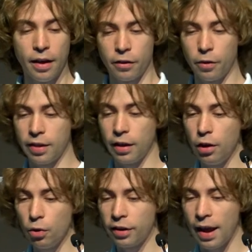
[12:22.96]
So it's a
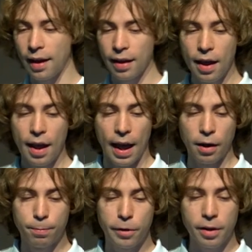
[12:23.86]
new attack, and
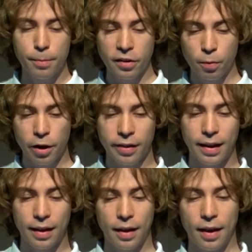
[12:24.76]
it pretty much works
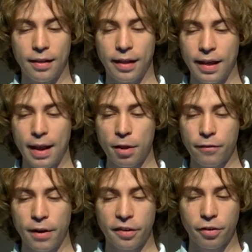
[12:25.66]
the same as
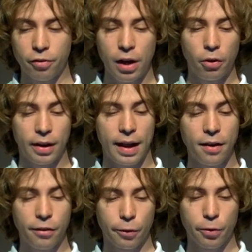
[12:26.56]
flush and reload,
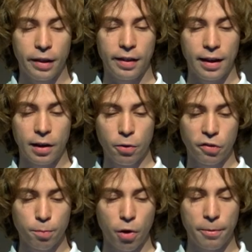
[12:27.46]
again through this
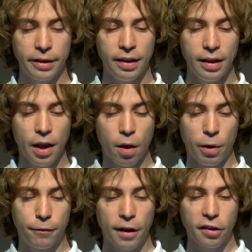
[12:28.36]
inclusion property.
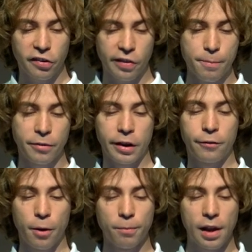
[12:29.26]
We flush something
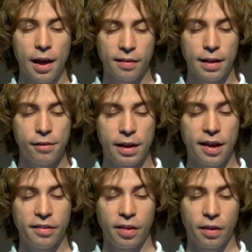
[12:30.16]
from the last level
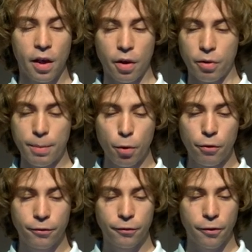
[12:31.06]
cache. It's
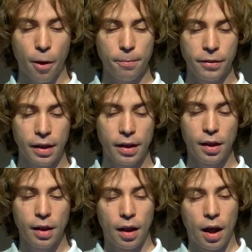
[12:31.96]
removed from the
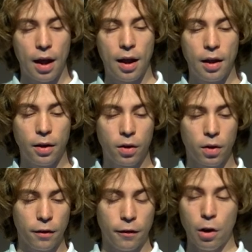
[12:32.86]

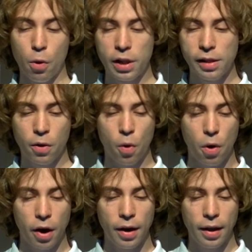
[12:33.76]
local
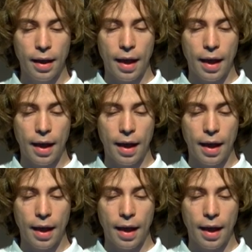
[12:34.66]
core.